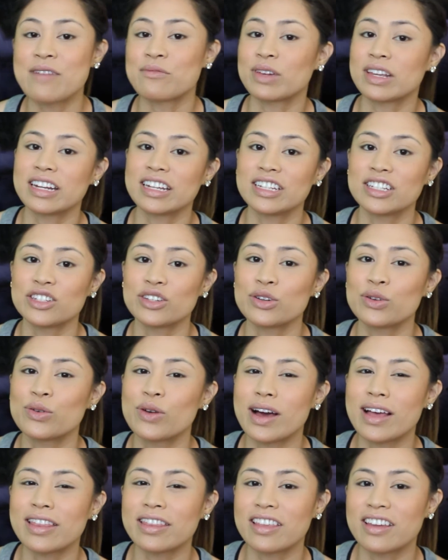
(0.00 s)
I'm gonna
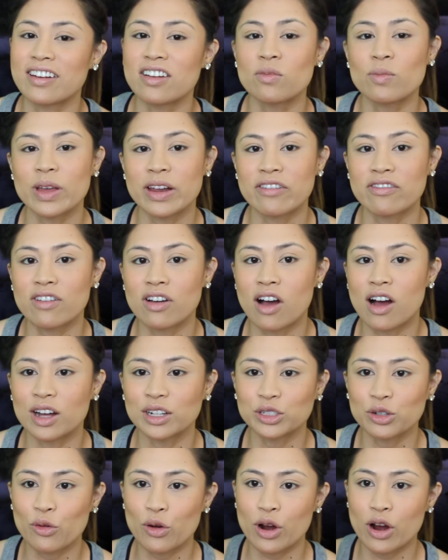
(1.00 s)
do a little bit of
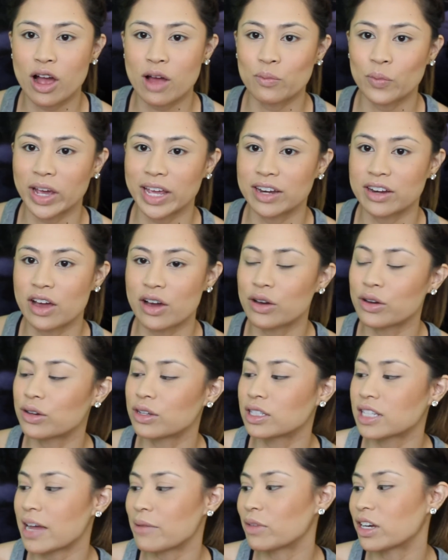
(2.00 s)
contour on my
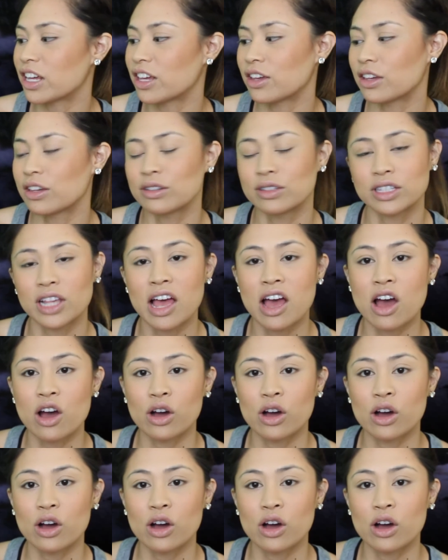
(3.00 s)
nose. I'm gonna use